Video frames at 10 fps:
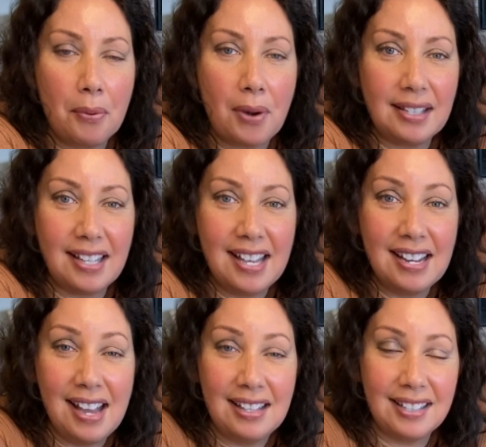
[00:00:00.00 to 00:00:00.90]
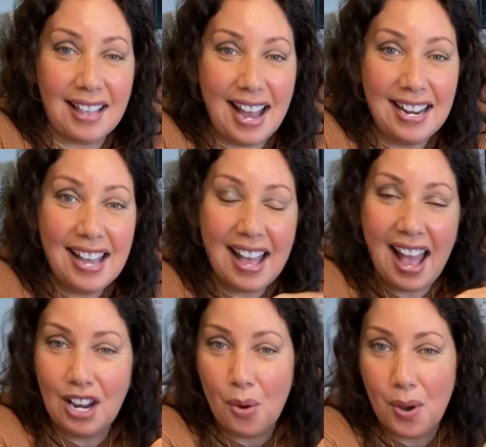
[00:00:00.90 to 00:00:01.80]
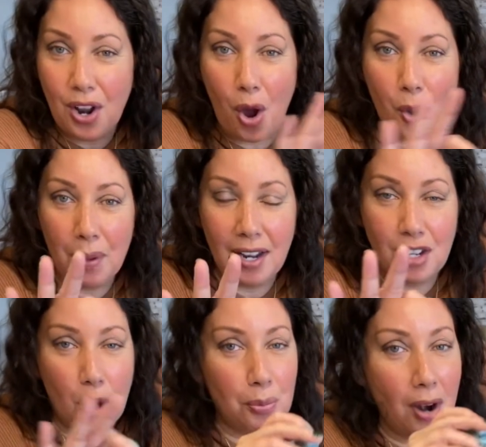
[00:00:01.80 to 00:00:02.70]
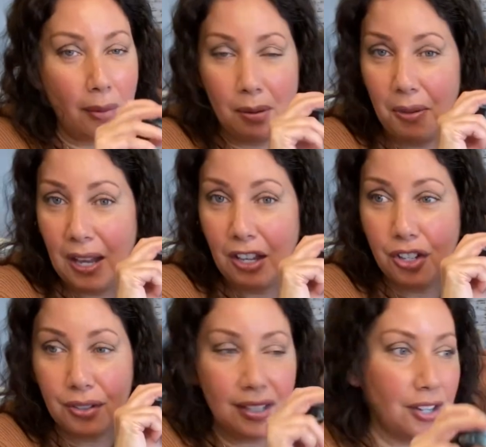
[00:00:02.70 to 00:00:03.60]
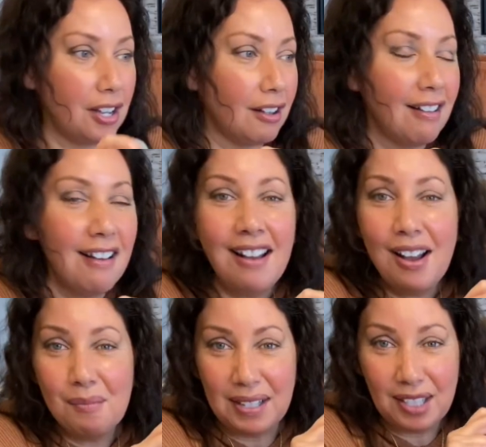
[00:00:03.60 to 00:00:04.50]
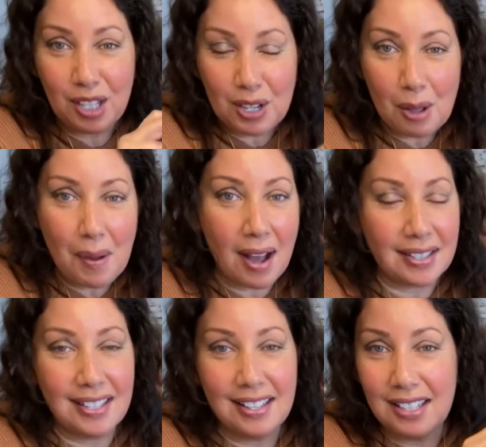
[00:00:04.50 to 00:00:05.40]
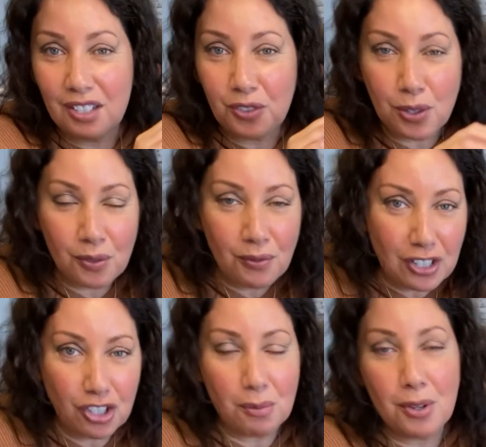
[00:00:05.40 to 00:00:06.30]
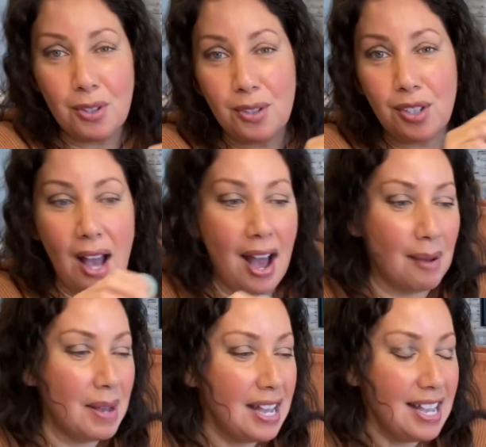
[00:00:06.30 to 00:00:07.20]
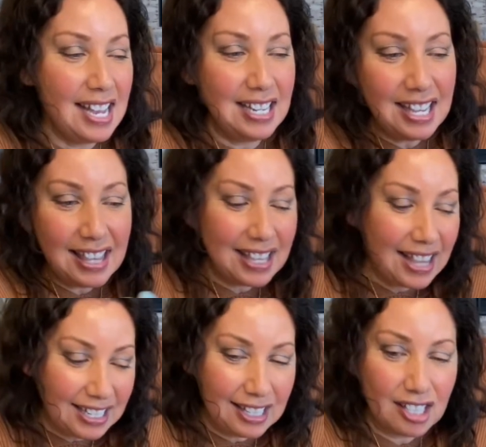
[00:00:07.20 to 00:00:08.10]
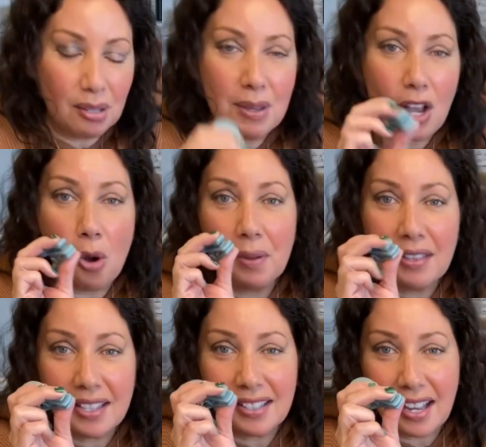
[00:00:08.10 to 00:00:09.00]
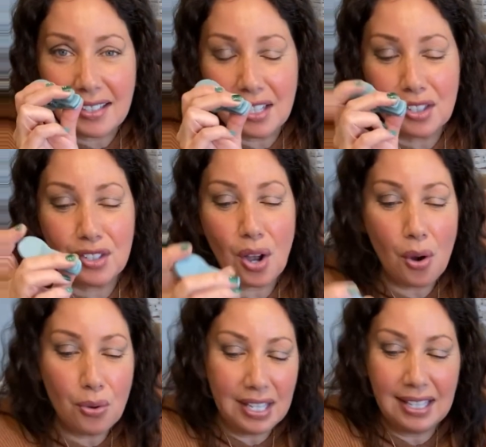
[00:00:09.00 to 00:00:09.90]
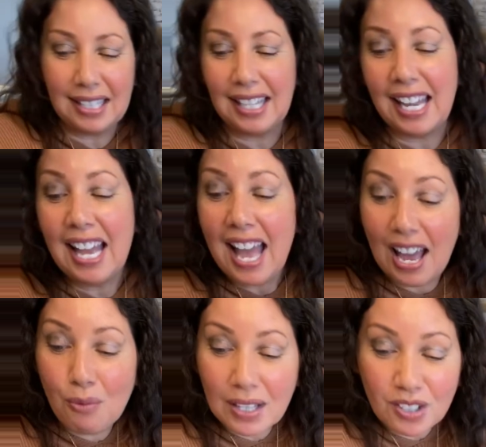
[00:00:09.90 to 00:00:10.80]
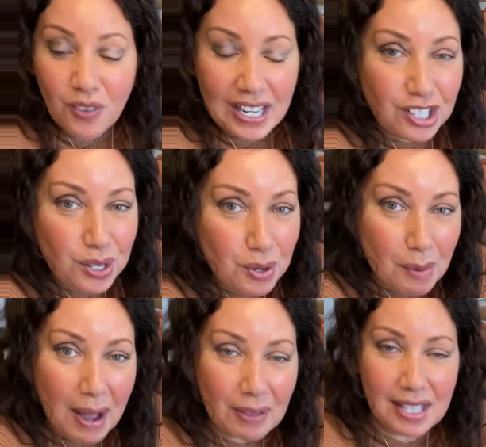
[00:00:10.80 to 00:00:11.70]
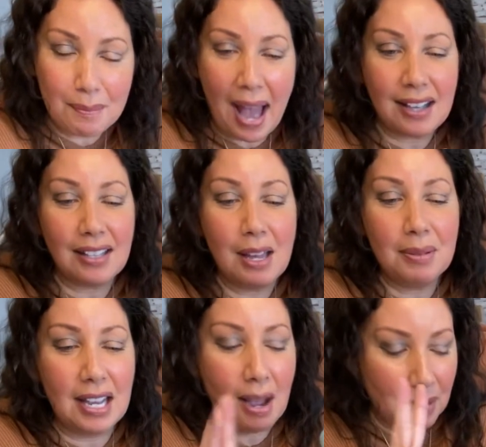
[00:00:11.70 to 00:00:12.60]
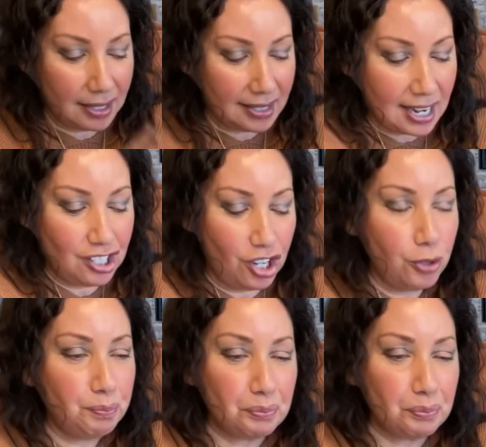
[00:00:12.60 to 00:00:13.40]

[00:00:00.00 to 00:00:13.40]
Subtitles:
press it and slide it, and it would open no problem. Think your cereal, my cereal boxes, frozen vegetables, anything that needs to be opened, this does it so easily. And what's fun too about these bag clips, they come in a set of 2.